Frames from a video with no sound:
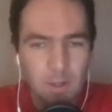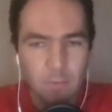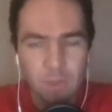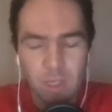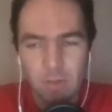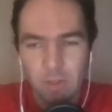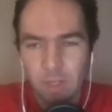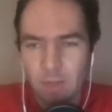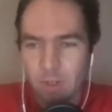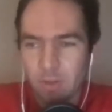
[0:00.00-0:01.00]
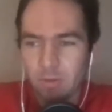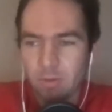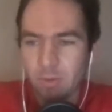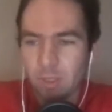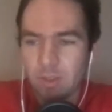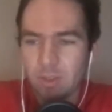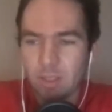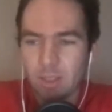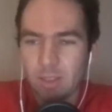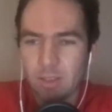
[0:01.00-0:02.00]
get rid of that record. But
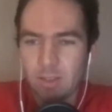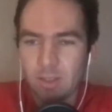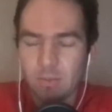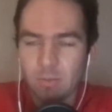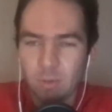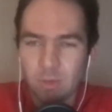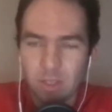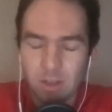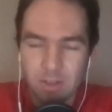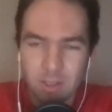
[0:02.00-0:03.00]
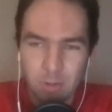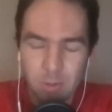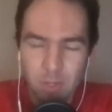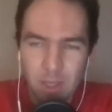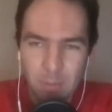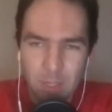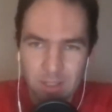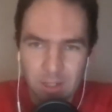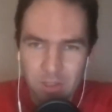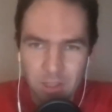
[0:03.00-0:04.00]
when was the last time we beat a big
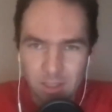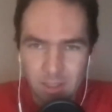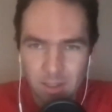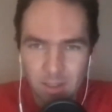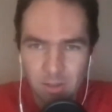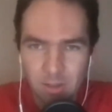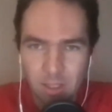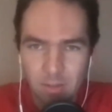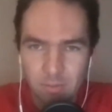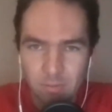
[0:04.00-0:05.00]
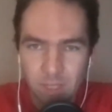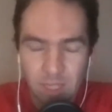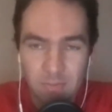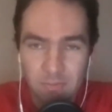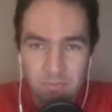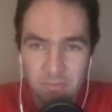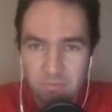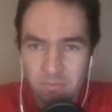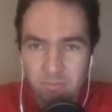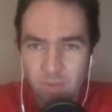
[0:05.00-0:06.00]
nation in a knockout game?
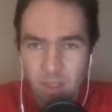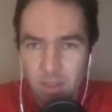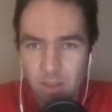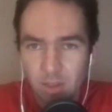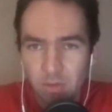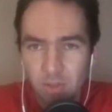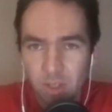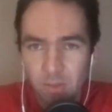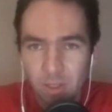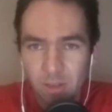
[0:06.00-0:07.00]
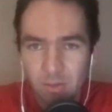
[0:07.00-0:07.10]
Yeah, it's a long time ago.